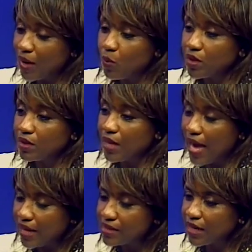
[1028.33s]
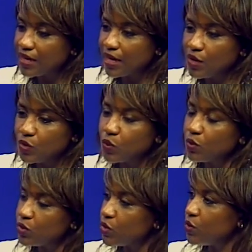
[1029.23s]
Well, a lot, and I know you
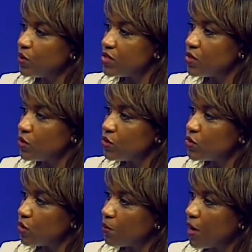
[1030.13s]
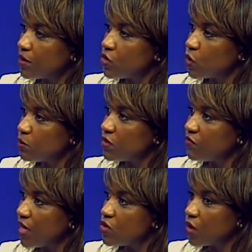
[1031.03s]
will continue to do your part in terms
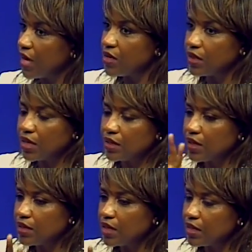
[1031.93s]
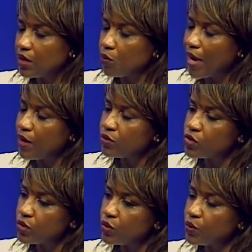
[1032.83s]
of educating and getting around
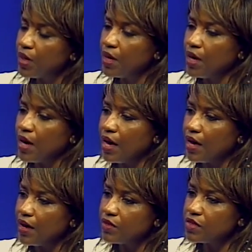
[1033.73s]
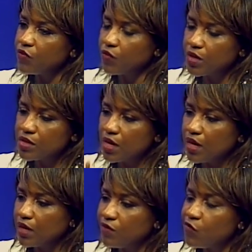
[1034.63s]
to the different
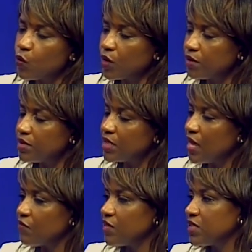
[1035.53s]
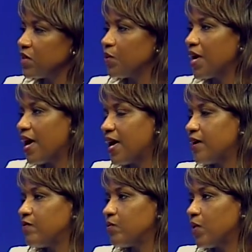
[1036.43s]
forums and outfits that we
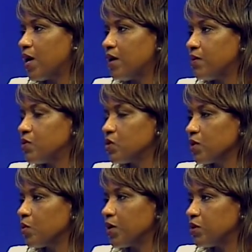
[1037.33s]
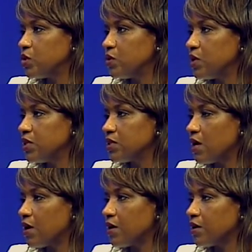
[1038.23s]
have. Certainly, where our students
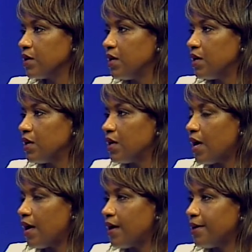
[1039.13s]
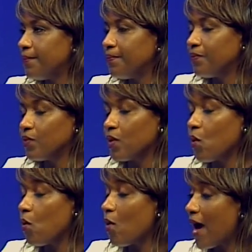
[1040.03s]
are. Yep.
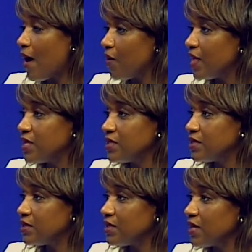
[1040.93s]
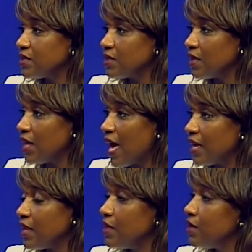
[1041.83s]
Wow, that's a
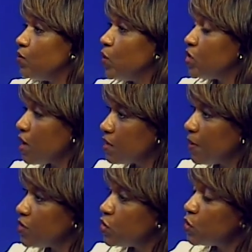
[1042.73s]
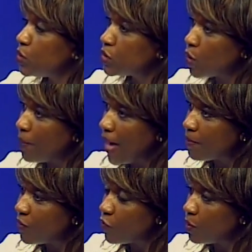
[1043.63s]
lot. And then we talked about the students. Go
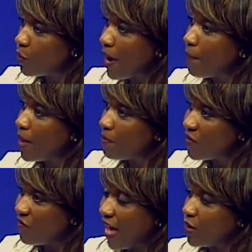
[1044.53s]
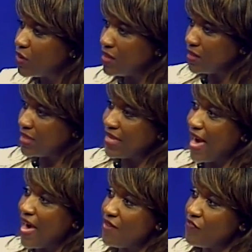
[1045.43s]
back before we wrap up, the faculty and
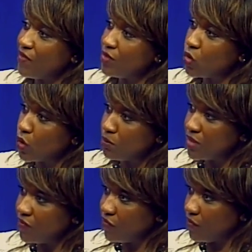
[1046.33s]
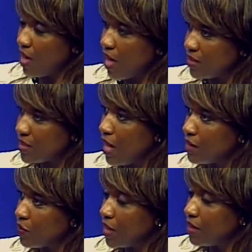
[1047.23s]
staff in terms of us
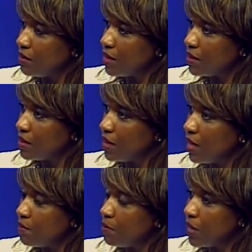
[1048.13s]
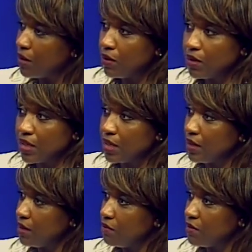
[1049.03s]
honoring the gun bill.
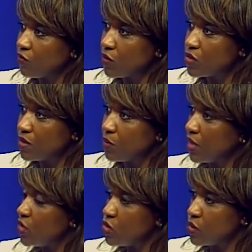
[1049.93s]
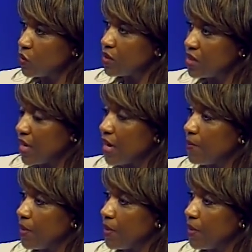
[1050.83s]
Any different stipulations or the same?